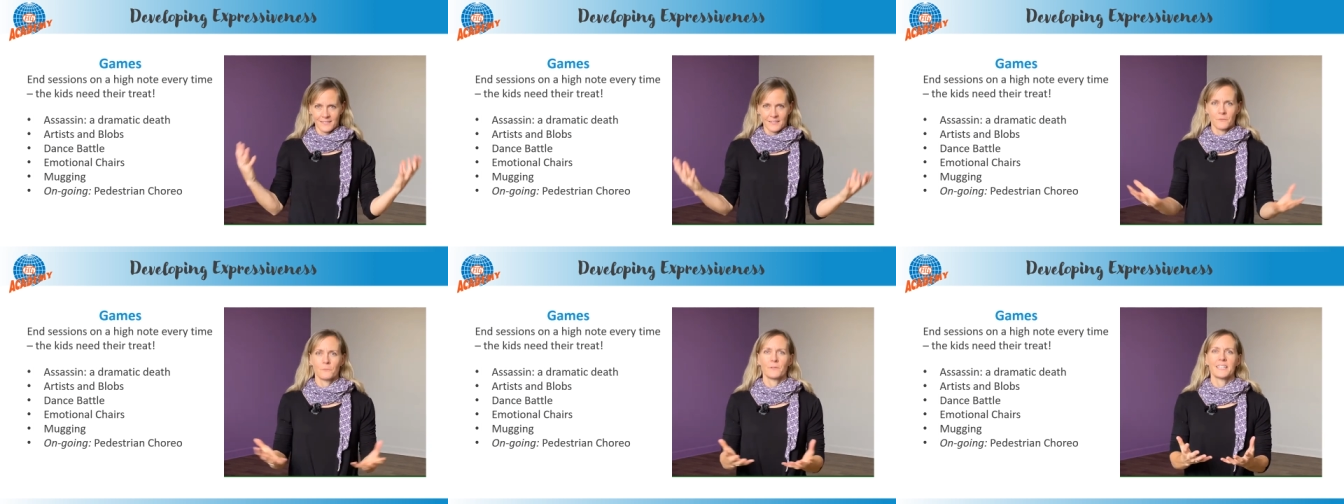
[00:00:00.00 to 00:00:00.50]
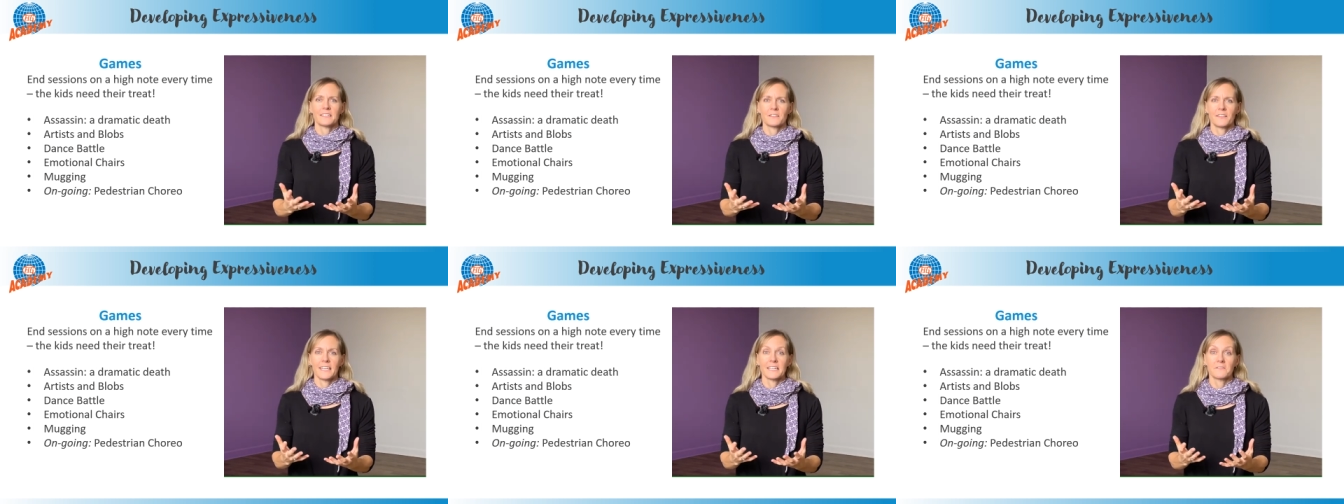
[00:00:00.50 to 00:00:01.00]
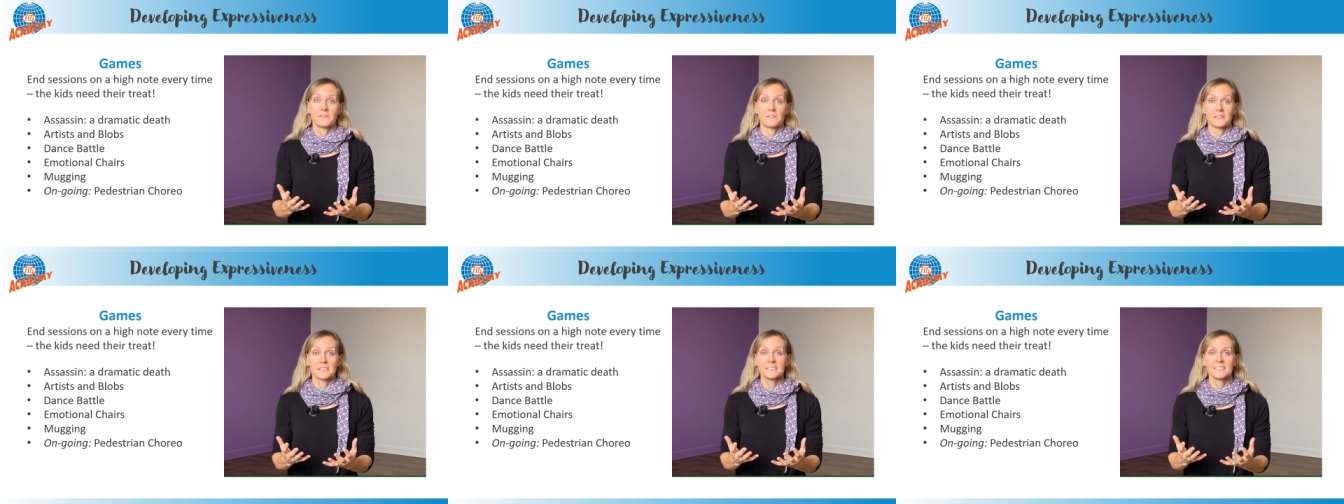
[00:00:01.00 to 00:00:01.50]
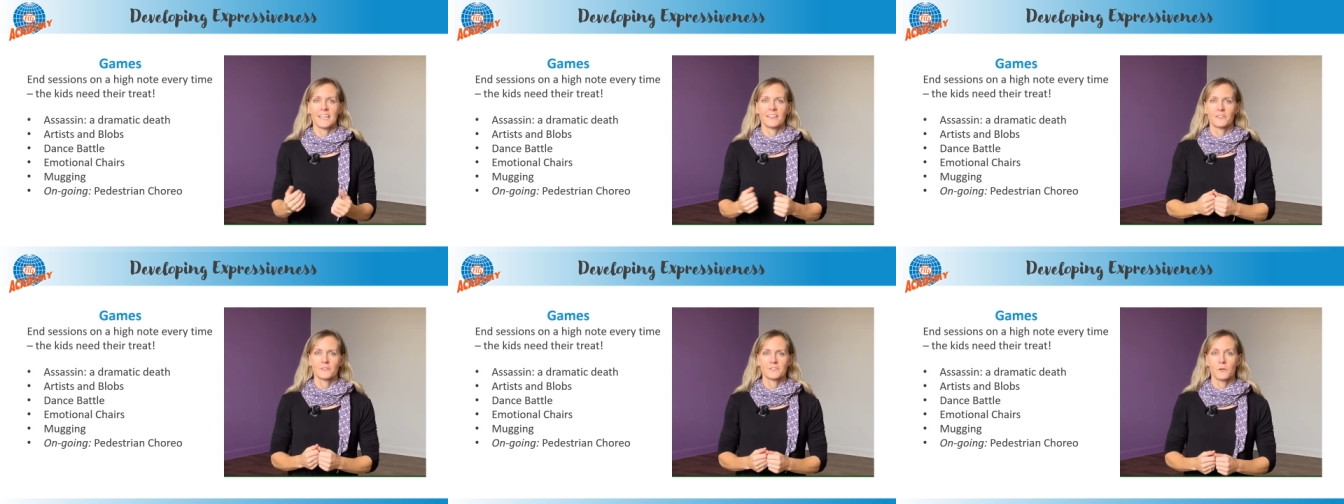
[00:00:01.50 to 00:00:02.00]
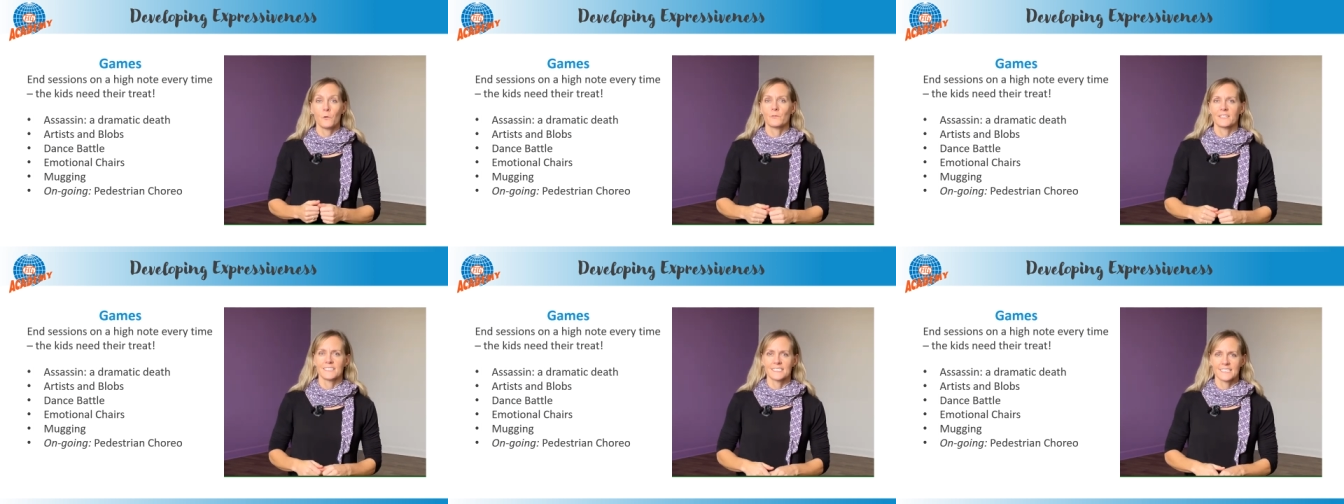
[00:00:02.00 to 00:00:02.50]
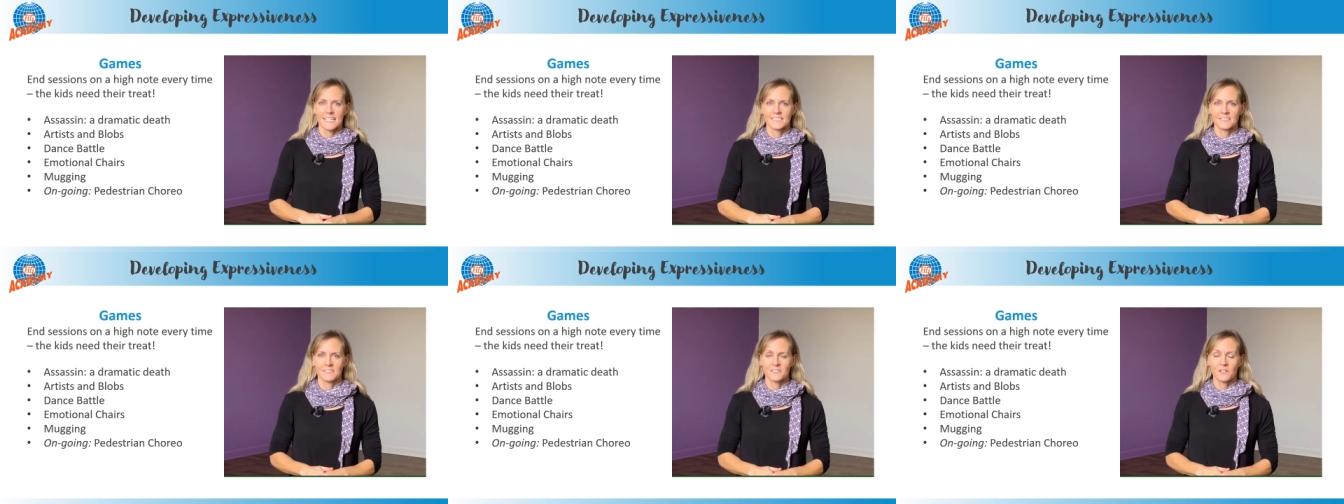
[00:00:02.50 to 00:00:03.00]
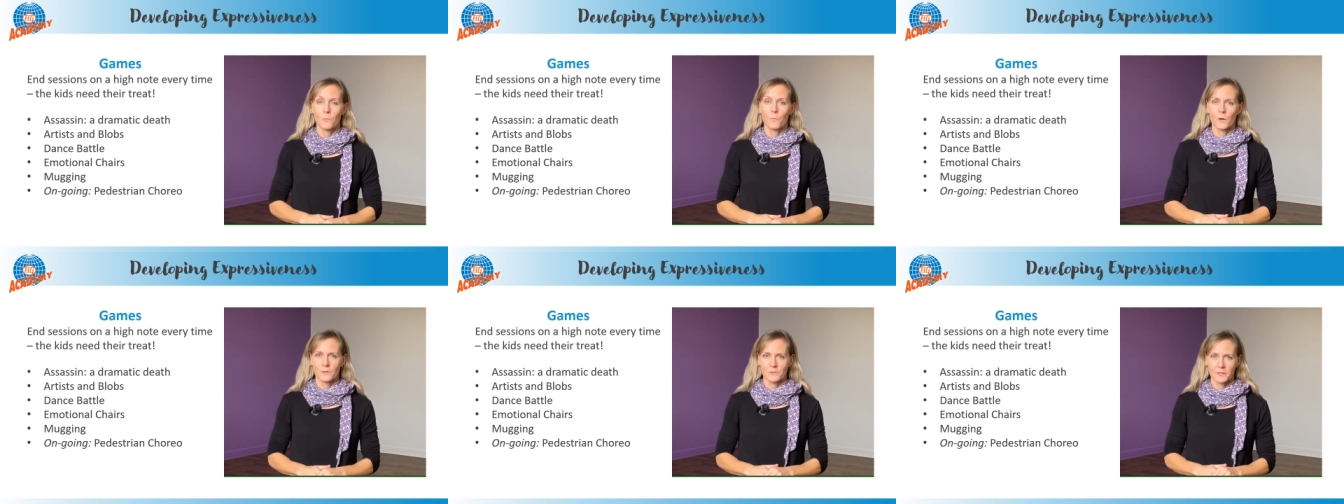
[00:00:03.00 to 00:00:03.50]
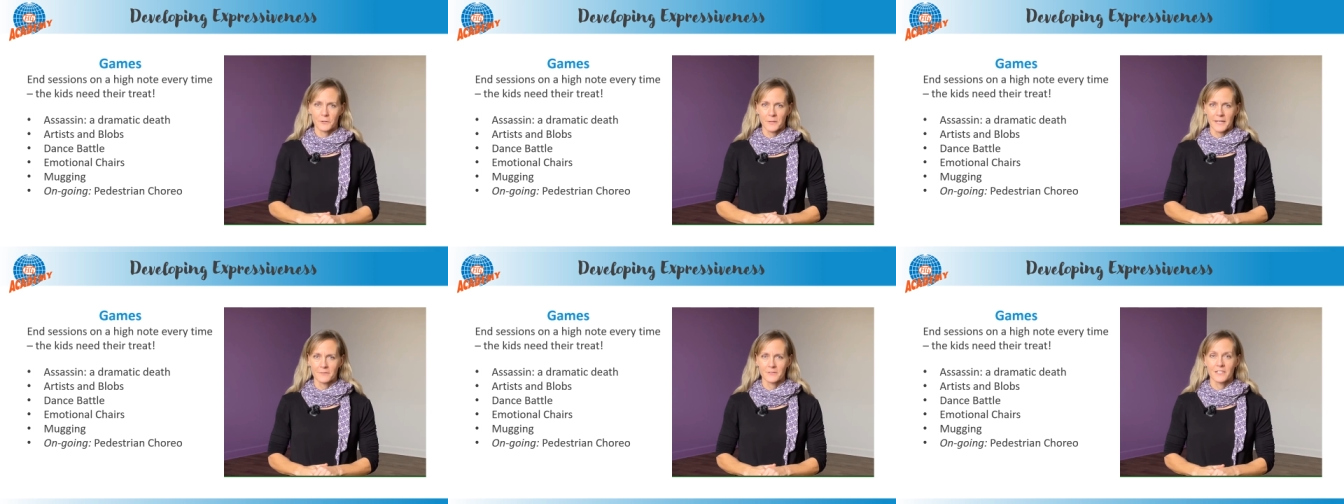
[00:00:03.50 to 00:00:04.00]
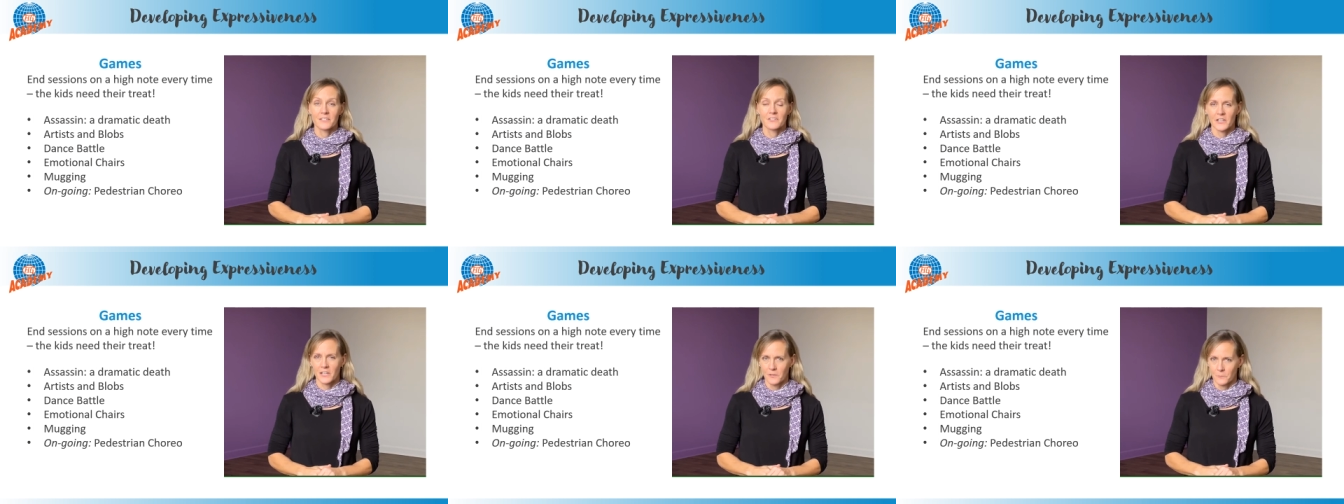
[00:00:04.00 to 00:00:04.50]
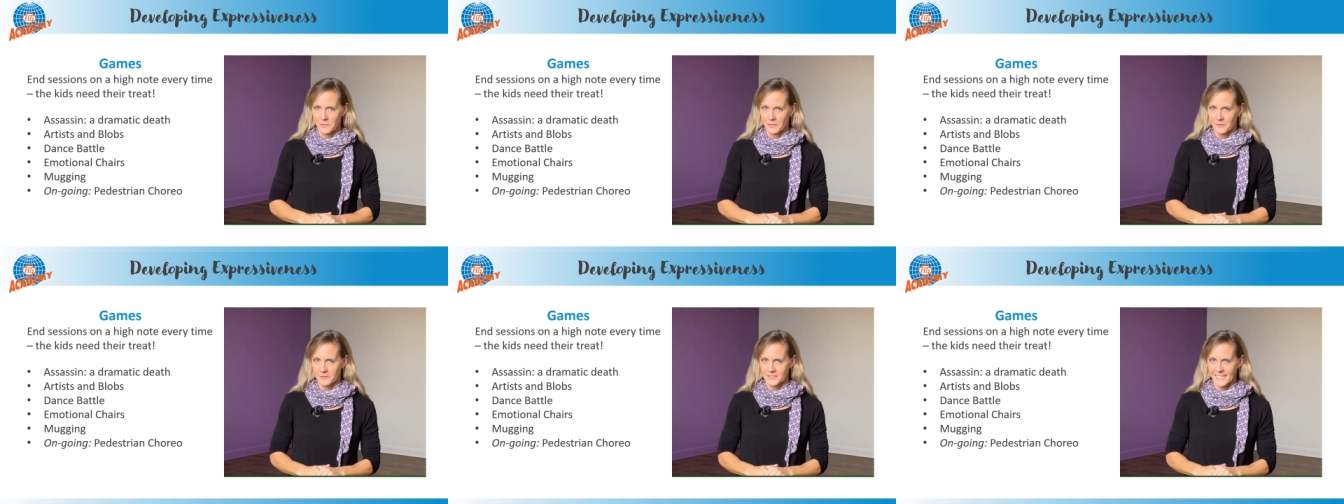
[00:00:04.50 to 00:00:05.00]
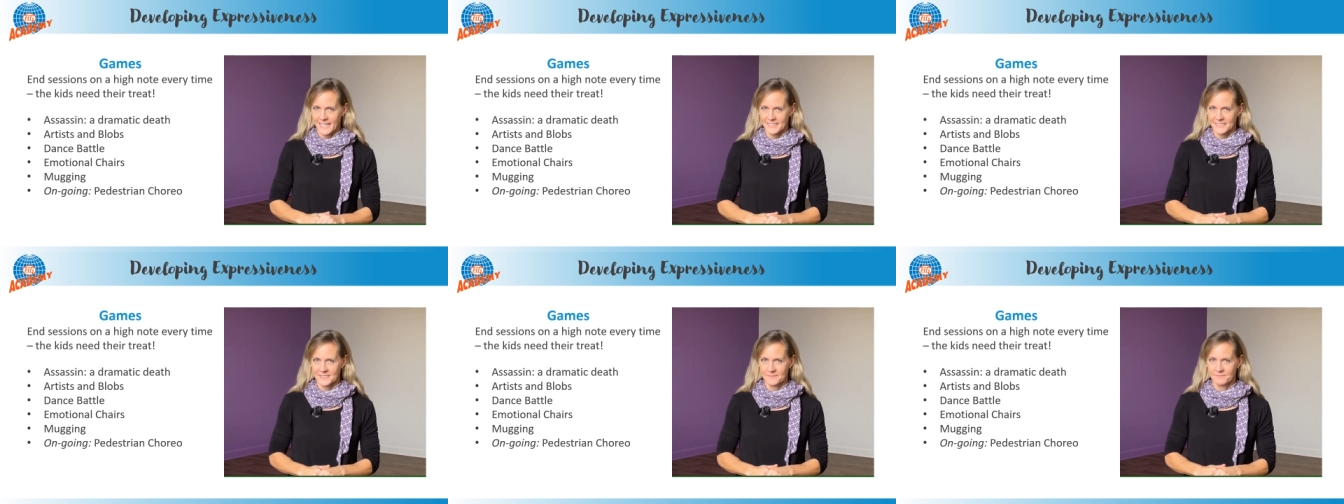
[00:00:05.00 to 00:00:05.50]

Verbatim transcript: we get to the end of the list and there's only assassins wandering around shaking one another's hands.